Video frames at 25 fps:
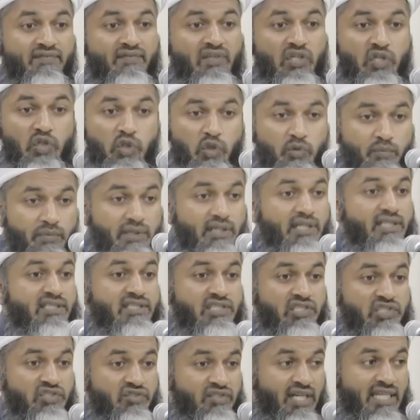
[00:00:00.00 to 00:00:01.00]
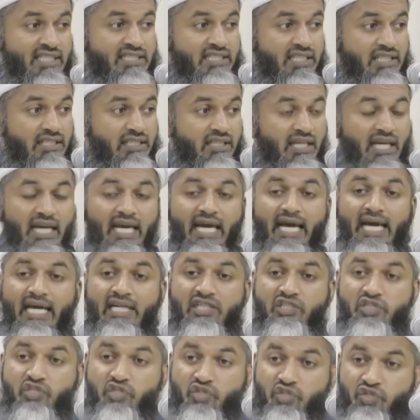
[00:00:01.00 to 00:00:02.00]
if a human doesn't scratch it,
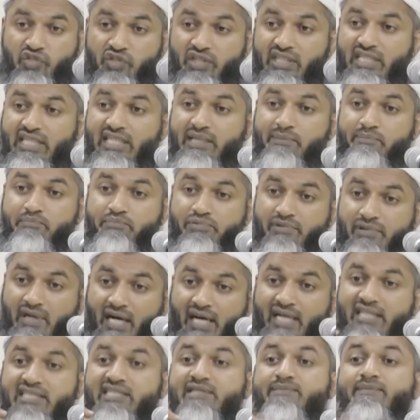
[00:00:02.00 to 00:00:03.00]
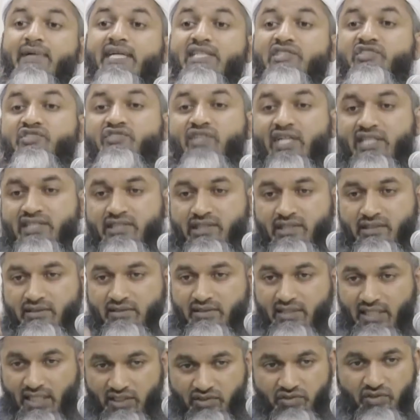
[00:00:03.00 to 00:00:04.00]
a tree branch might scratch it.
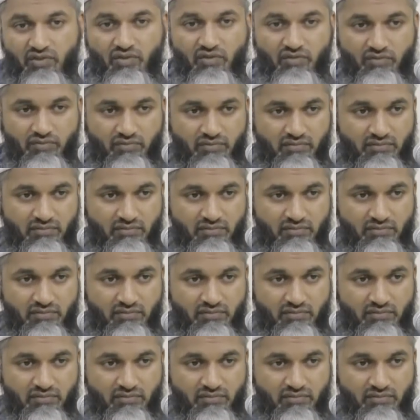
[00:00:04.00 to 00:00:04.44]
Yes or no?